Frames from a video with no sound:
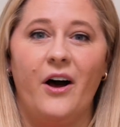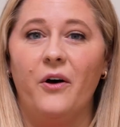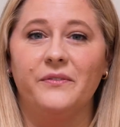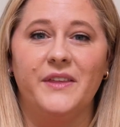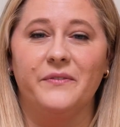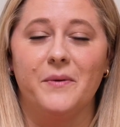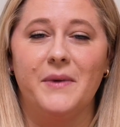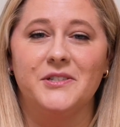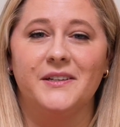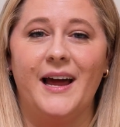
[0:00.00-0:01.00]
all of the
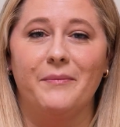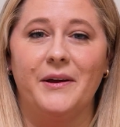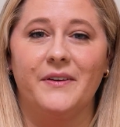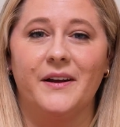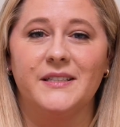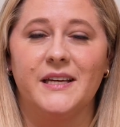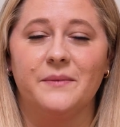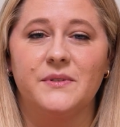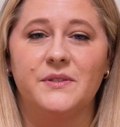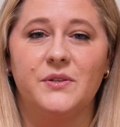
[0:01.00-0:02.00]
information at my
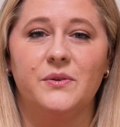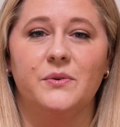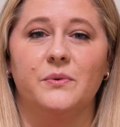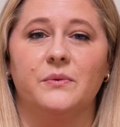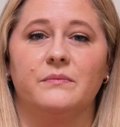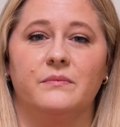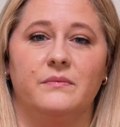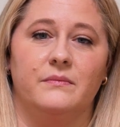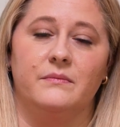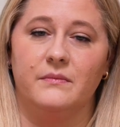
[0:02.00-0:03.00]
fingertips to
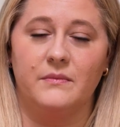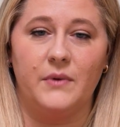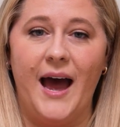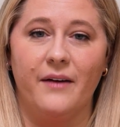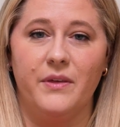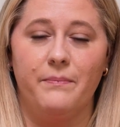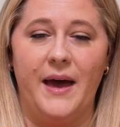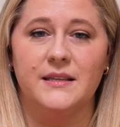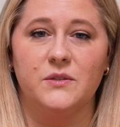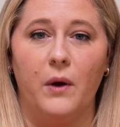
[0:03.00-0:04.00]
have the
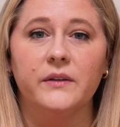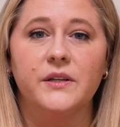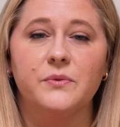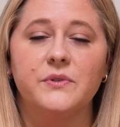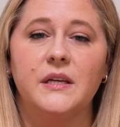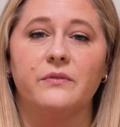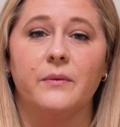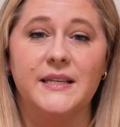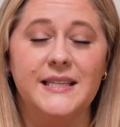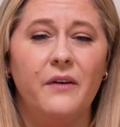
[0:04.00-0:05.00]
best wellness routine for
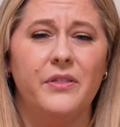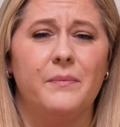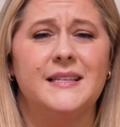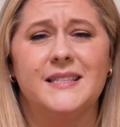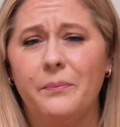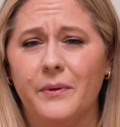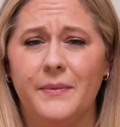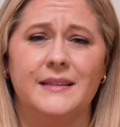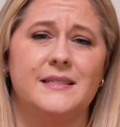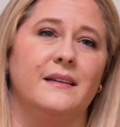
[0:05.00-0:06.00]
myself and the best
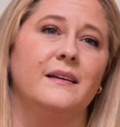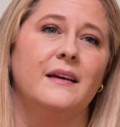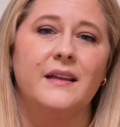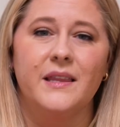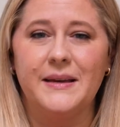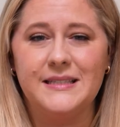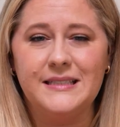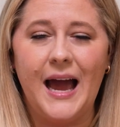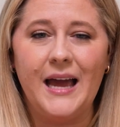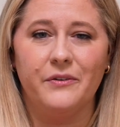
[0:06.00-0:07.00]
supplements and the best
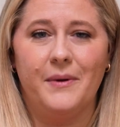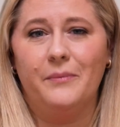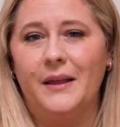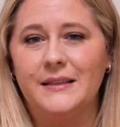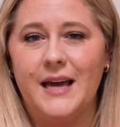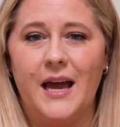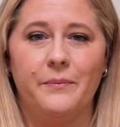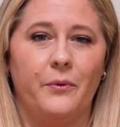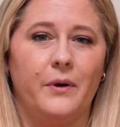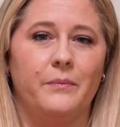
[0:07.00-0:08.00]
diet for my blood
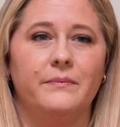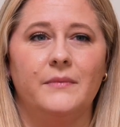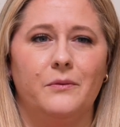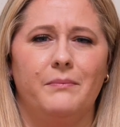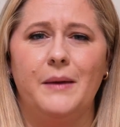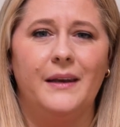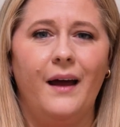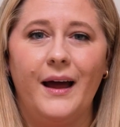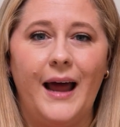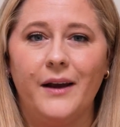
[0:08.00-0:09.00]
type, or maybe
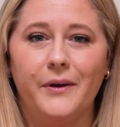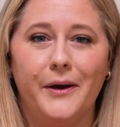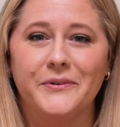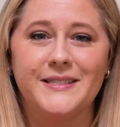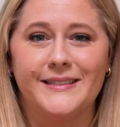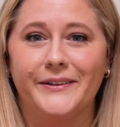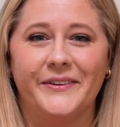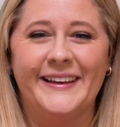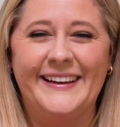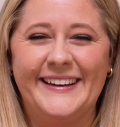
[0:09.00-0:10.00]
not, I don't know still,